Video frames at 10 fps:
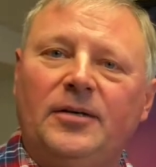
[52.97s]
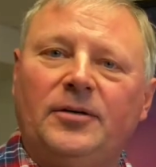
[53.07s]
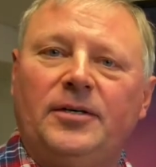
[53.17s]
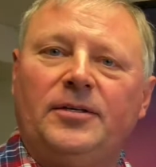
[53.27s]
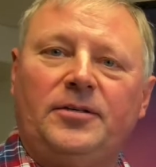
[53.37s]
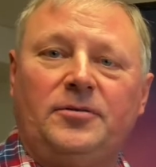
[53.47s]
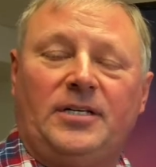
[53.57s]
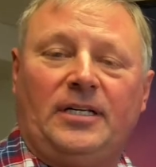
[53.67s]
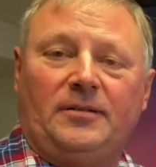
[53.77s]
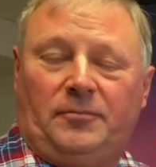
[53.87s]

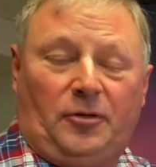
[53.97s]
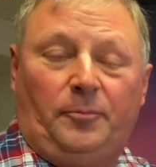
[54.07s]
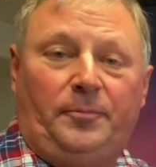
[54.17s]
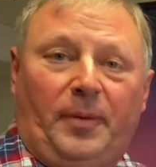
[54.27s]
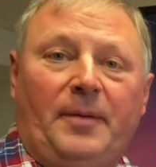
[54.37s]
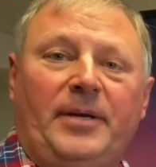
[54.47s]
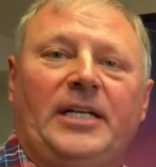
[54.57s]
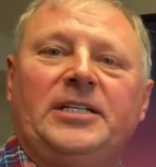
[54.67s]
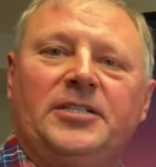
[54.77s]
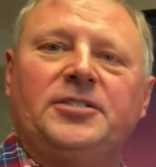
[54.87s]
by
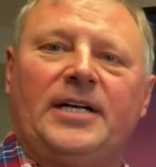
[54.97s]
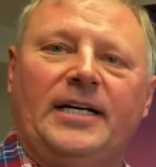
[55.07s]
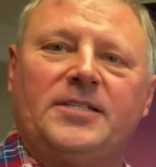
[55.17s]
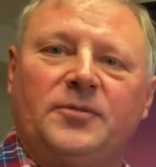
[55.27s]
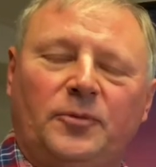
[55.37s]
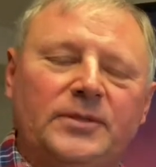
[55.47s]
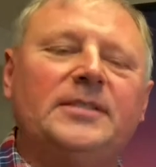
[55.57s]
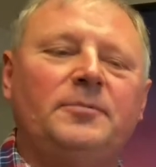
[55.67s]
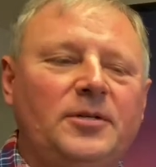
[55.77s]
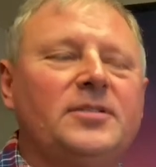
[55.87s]
being digitized was the
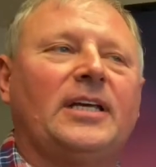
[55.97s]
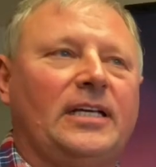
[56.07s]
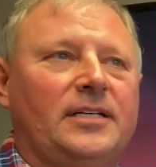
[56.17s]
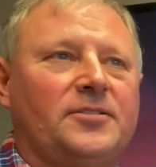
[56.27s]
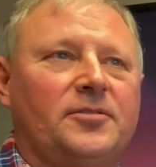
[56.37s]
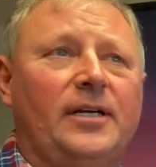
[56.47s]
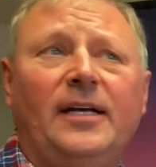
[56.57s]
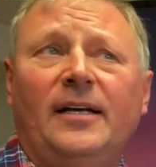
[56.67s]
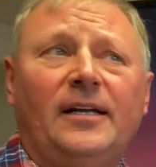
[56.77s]
music industry.